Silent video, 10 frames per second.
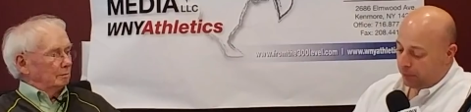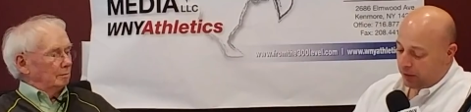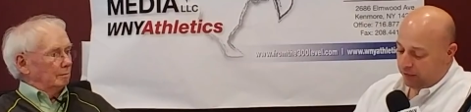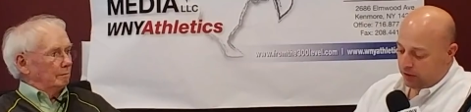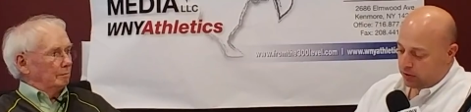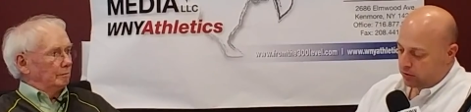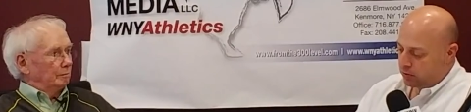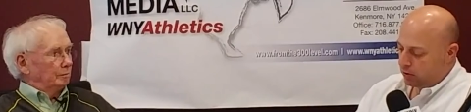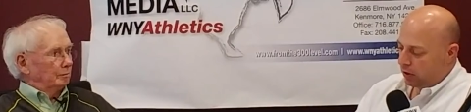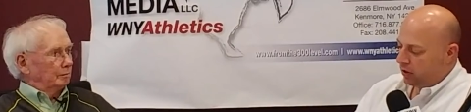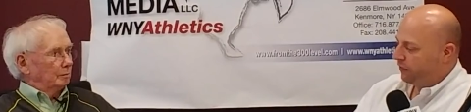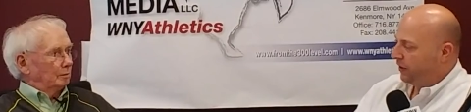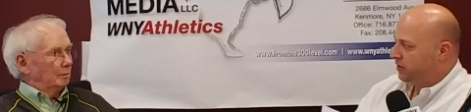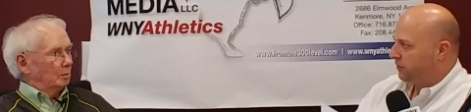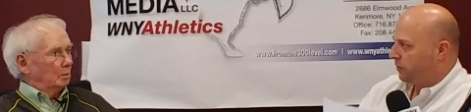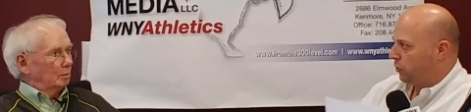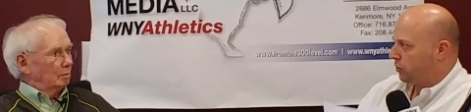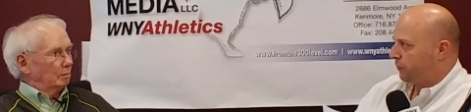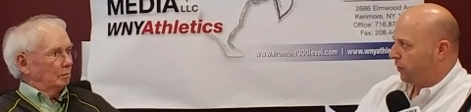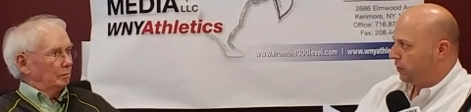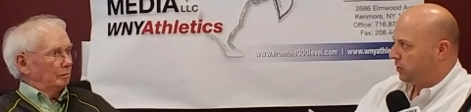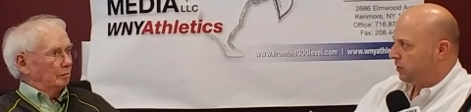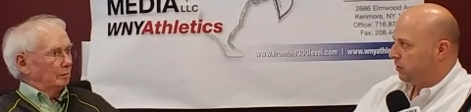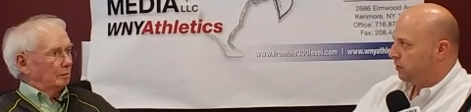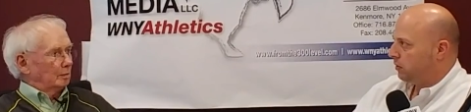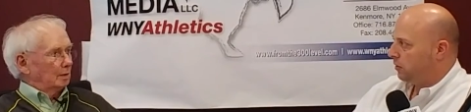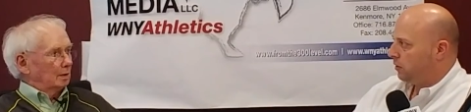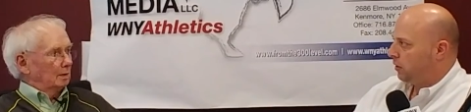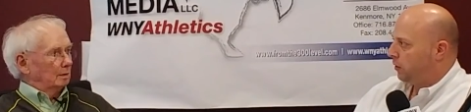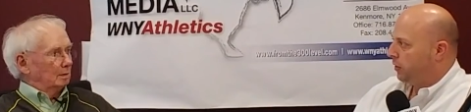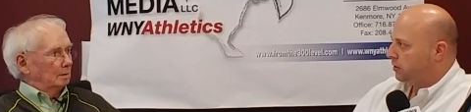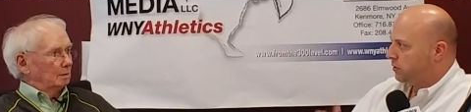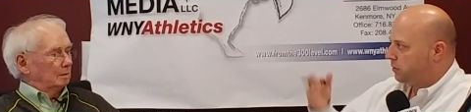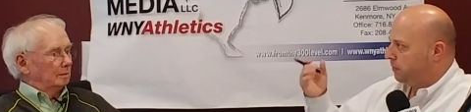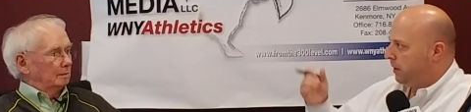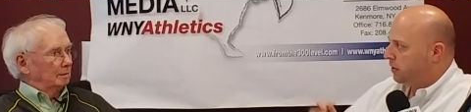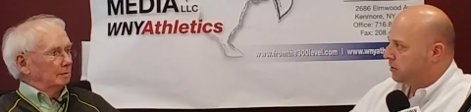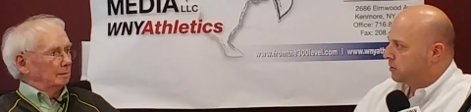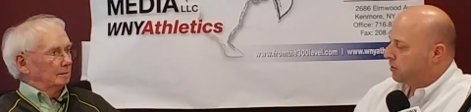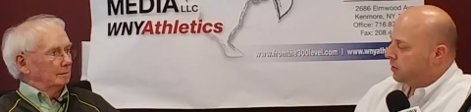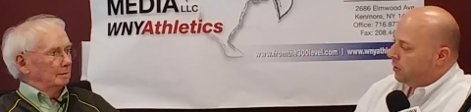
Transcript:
Speaker 1: I, believe he's a defensive coach first. You know, he's made his